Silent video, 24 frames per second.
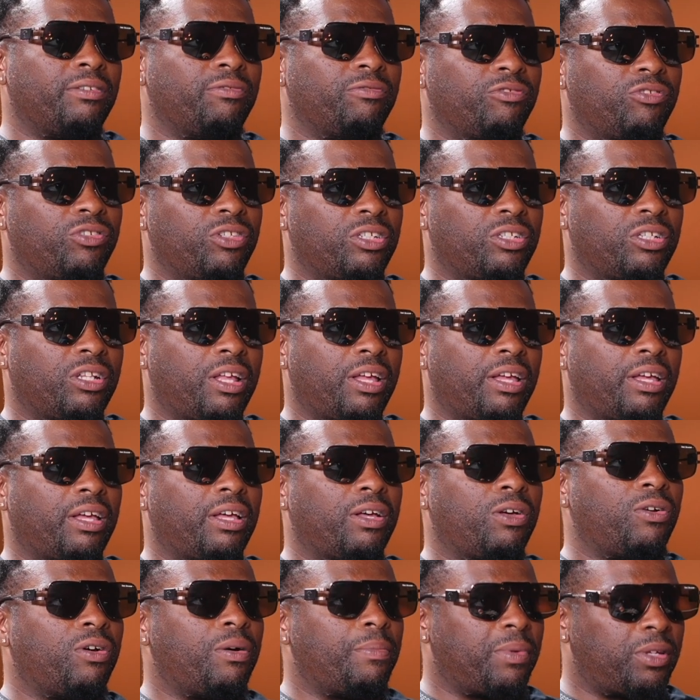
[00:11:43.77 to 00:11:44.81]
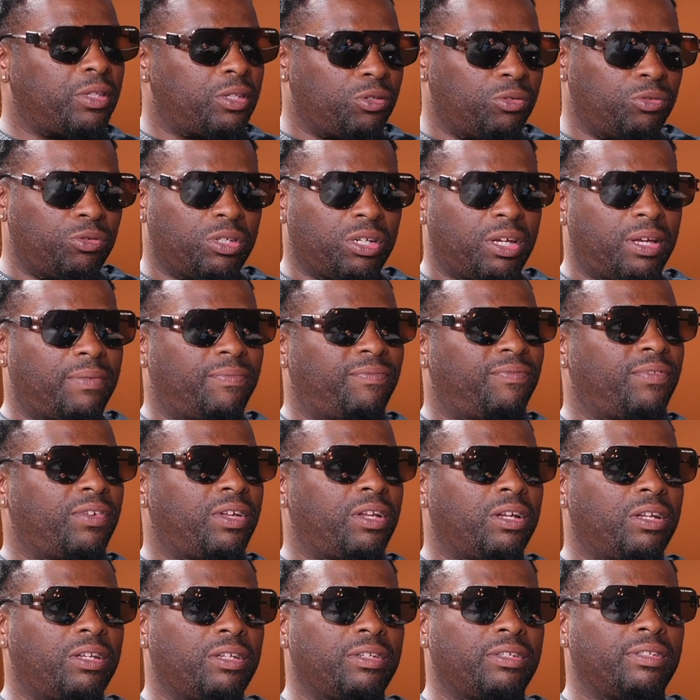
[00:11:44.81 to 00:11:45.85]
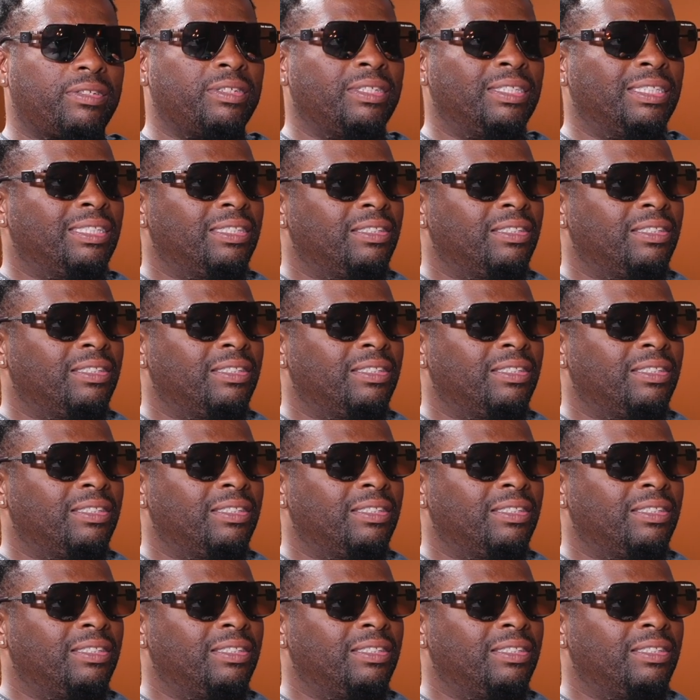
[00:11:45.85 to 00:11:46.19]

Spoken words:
It was just like, oh, I'm a 2-time felon